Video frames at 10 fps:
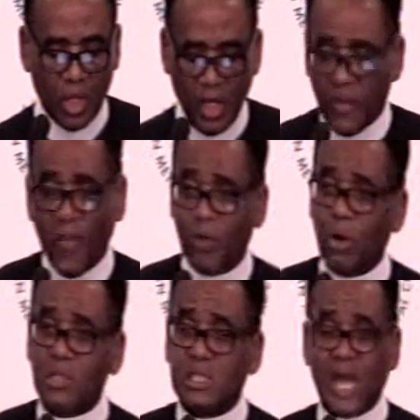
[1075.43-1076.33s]
In other
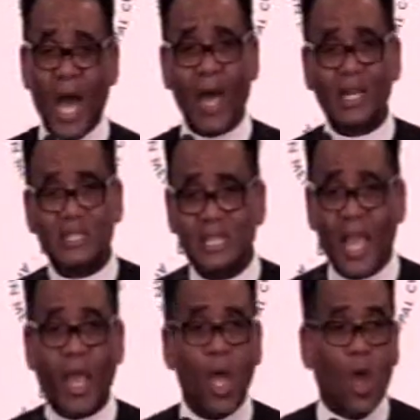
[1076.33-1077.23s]
words, God is
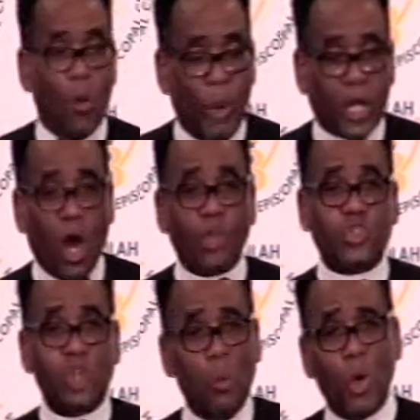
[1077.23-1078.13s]
saying, because
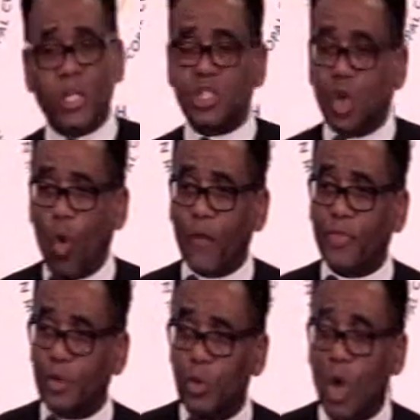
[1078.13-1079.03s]
someone is going
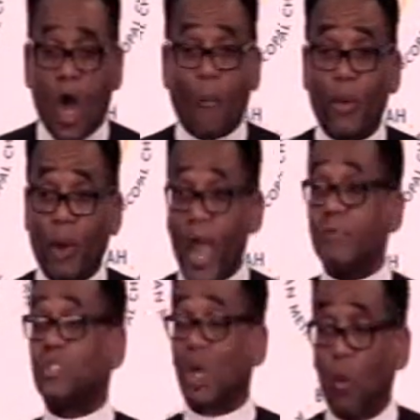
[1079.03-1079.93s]
through, or
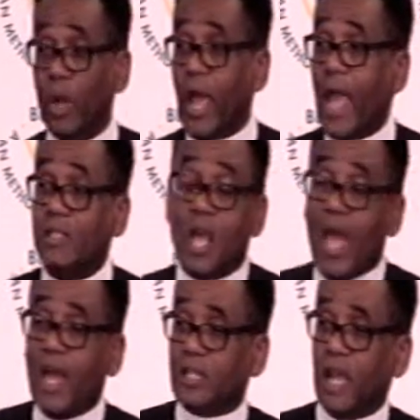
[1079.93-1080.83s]
perhaps someone has,
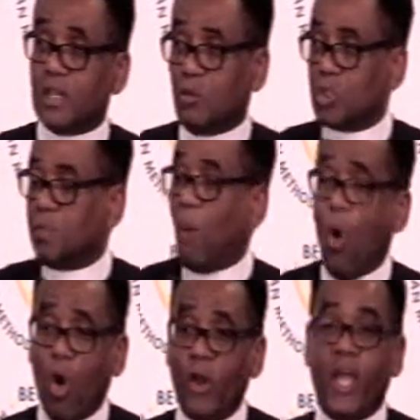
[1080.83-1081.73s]
has, has, was
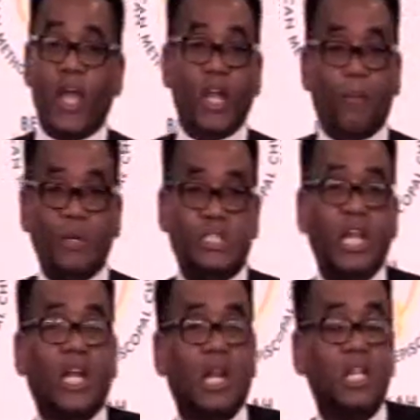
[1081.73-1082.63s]
born in a
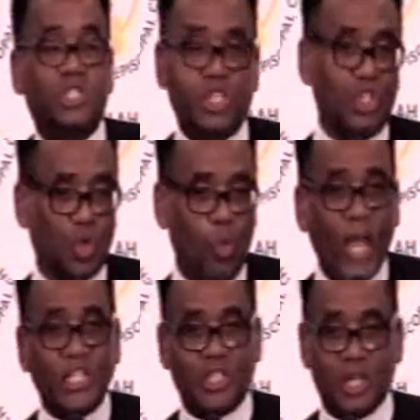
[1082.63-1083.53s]
particular
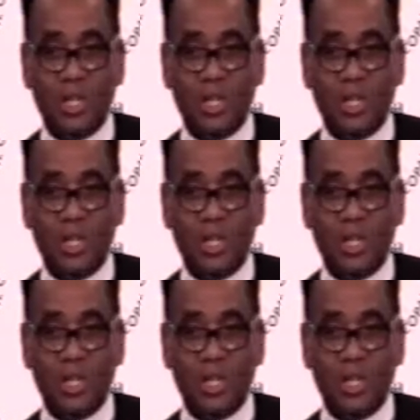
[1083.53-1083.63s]
situation